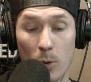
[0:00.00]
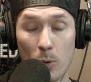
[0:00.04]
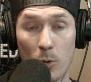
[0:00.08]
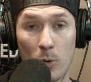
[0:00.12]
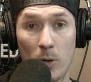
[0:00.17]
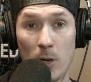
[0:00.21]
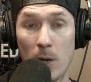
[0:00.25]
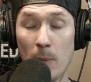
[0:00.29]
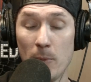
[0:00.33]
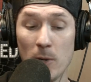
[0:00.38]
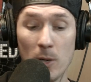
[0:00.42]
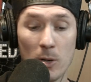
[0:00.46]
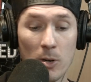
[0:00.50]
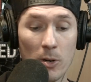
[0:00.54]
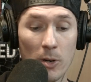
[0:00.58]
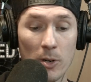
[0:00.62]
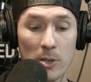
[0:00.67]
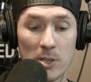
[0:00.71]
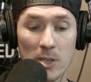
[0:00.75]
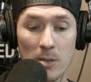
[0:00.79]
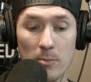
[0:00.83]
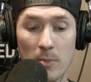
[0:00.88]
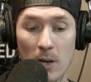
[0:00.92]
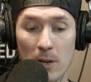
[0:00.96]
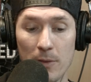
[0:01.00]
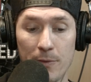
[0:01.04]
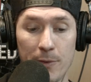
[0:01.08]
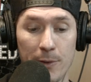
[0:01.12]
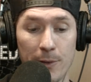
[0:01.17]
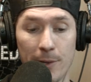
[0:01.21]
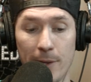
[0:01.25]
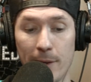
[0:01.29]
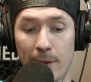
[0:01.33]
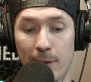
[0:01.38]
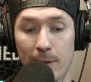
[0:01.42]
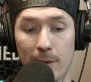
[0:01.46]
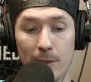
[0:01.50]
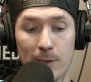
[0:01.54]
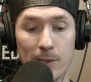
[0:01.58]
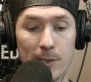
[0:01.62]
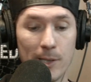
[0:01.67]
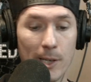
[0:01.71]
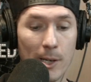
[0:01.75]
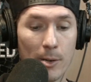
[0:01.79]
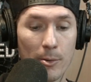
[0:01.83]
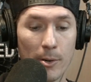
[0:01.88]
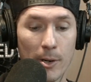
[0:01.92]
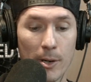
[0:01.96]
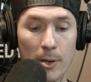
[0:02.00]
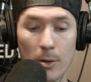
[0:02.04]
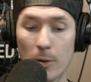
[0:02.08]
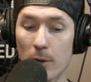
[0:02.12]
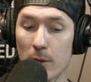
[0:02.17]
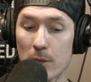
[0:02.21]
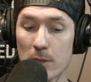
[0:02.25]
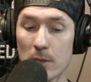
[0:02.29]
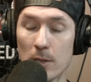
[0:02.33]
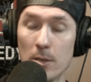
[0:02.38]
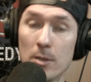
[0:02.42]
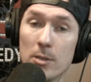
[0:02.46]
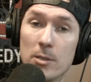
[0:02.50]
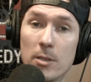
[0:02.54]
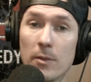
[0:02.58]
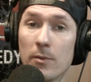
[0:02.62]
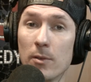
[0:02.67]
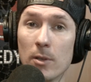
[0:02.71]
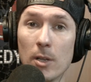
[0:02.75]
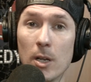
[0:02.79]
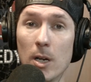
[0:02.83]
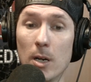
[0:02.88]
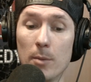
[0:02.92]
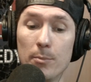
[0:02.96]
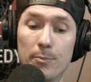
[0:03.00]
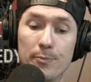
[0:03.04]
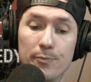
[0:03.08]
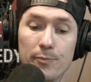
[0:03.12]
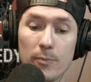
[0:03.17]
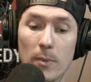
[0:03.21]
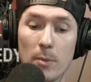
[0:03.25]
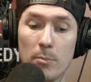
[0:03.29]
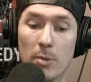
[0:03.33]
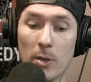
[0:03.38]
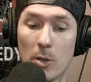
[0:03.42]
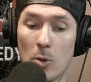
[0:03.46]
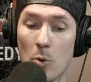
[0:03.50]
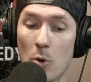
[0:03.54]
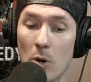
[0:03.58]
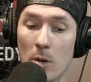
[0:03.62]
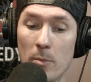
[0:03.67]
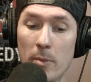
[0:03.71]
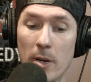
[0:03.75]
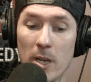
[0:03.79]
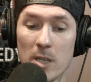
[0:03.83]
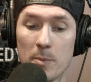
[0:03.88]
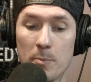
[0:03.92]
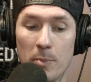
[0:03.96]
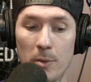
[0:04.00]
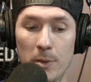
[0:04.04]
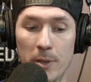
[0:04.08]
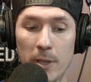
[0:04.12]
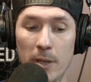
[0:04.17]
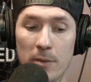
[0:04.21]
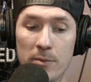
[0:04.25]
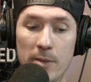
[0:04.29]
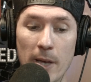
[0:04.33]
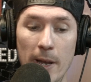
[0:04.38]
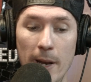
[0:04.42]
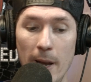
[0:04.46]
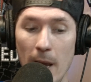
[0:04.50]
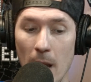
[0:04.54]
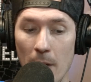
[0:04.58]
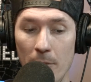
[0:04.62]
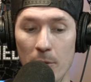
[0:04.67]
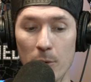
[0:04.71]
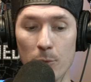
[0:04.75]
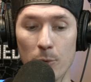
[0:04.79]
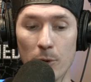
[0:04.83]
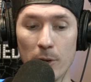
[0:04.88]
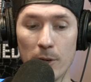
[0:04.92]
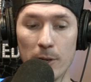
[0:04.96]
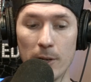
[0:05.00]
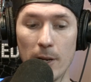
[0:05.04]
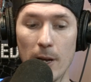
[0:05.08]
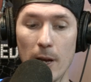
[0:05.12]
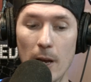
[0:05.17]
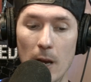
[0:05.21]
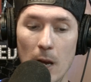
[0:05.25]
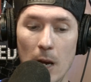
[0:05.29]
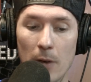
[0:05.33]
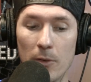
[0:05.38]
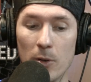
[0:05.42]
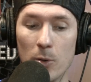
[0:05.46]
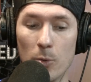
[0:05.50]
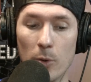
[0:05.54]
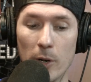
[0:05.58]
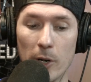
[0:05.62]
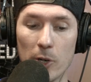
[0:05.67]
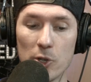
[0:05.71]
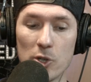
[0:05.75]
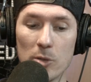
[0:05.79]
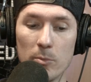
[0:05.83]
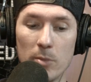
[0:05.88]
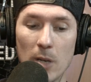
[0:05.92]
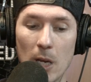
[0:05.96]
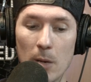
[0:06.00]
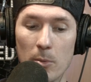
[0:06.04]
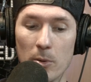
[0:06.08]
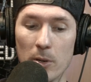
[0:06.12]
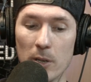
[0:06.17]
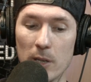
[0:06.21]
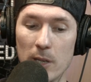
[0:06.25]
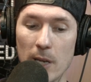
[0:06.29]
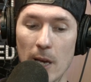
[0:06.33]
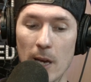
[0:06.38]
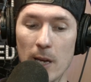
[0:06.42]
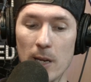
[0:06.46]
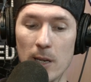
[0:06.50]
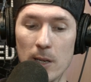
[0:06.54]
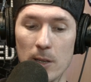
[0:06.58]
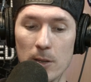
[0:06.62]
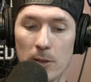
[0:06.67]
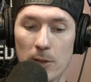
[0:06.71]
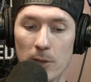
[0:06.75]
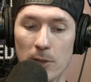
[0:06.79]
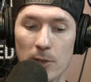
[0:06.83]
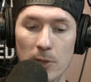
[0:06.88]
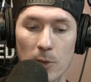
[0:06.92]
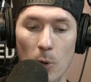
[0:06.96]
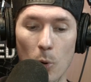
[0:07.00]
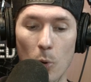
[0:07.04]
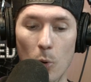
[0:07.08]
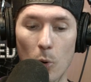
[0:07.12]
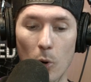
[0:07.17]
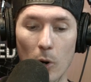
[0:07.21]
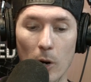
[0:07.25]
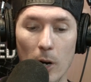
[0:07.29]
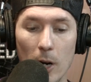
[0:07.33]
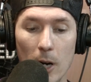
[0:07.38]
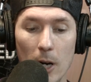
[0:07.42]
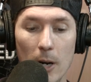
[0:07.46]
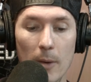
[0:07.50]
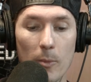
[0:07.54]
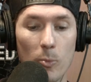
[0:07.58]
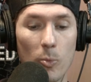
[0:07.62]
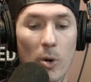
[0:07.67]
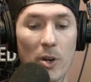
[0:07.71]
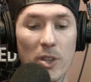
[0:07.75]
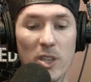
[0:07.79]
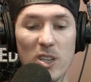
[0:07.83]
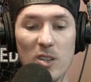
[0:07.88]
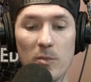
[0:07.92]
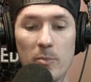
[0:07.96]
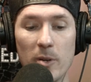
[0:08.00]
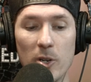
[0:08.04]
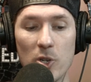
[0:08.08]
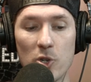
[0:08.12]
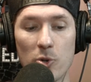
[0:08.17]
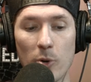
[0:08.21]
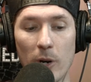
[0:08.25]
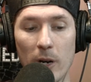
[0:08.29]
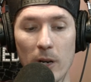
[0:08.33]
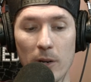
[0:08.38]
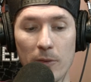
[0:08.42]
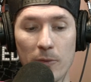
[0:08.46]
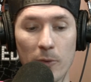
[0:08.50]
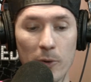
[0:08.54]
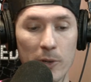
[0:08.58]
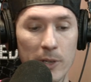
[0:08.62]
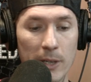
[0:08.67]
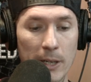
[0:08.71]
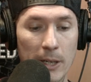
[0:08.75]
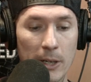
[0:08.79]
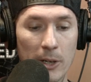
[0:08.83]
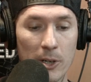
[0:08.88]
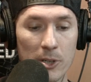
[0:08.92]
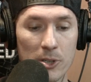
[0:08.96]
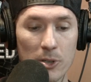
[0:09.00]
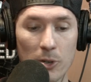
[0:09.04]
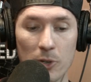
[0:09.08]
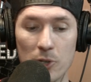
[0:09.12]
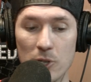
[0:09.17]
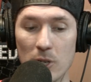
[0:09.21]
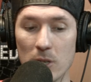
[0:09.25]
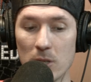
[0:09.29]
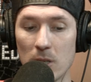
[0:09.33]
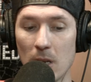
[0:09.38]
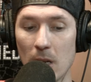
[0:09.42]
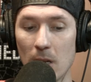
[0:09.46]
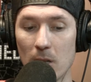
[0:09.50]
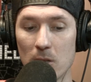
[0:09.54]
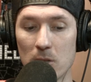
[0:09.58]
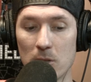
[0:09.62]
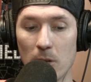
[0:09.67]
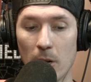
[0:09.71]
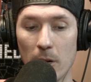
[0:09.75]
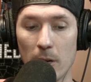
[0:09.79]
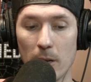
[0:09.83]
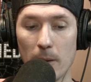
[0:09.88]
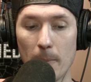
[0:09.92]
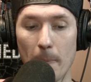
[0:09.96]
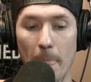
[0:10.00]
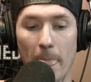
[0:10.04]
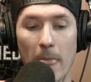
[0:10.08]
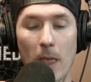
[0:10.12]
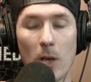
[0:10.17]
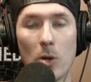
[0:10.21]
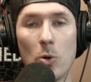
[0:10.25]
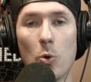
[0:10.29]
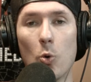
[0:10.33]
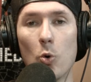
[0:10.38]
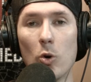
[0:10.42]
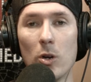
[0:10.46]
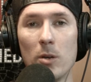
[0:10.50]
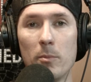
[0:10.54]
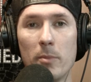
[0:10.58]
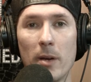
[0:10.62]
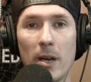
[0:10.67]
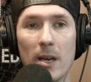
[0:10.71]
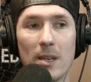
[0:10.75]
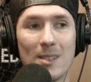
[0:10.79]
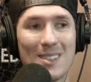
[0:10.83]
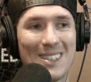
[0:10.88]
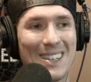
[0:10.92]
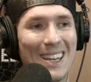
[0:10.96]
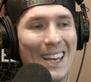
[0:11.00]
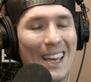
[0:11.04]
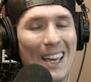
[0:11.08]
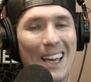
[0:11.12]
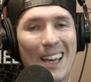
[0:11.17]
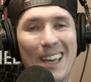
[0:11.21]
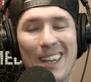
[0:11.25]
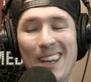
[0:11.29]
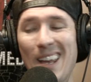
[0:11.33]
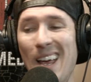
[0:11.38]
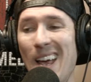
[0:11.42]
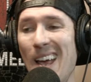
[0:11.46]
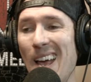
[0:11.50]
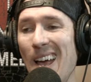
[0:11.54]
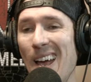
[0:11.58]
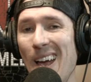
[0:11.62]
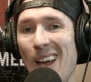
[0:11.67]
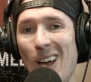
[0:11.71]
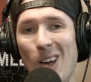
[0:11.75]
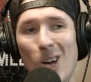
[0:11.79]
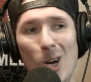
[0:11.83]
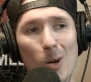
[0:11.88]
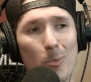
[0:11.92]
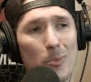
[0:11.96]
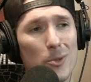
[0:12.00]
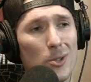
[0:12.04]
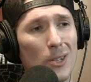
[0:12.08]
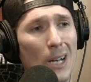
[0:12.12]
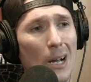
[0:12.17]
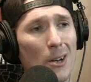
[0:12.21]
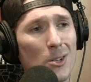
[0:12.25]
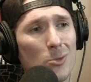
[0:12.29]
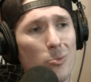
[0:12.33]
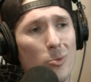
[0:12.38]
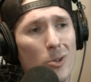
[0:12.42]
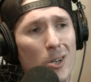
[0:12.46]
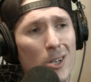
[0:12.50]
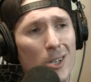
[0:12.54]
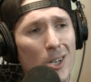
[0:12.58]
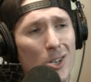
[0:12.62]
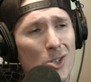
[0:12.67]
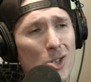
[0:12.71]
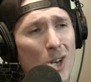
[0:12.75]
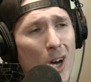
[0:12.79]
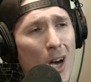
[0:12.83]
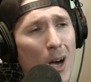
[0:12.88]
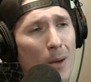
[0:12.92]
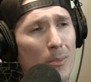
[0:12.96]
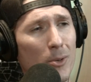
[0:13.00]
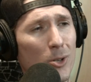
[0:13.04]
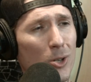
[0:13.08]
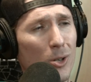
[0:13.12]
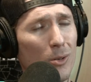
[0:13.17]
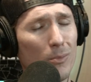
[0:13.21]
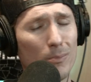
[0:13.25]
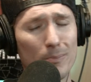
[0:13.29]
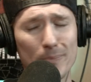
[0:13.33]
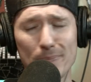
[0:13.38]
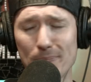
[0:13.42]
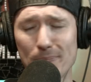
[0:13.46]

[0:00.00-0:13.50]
cryptocurrency might feel like a secret or exclusive club, but Coinbase believes that everyone, everywhere should be able to get in the door. Whether you've been trading for years or just getting started, Coinbase can help. Dude, I was working a job, dude,